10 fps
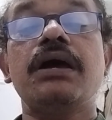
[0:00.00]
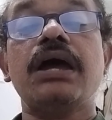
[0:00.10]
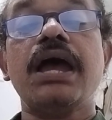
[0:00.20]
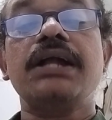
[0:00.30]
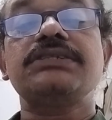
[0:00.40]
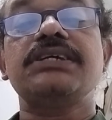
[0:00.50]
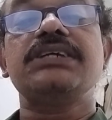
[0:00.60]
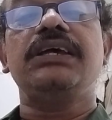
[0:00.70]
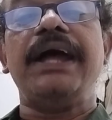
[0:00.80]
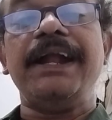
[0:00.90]
acts as
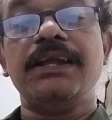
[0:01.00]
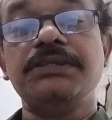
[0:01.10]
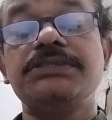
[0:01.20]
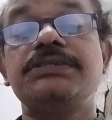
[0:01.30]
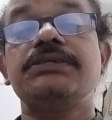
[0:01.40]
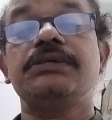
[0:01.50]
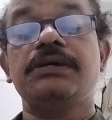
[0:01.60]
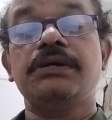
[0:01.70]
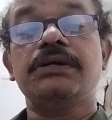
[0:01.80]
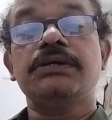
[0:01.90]
a guidance
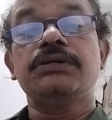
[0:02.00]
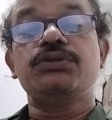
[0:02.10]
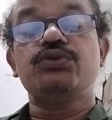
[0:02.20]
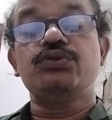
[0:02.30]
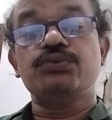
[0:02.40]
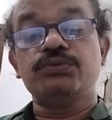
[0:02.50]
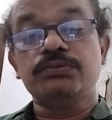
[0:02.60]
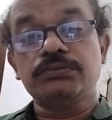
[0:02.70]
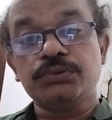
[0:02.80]
to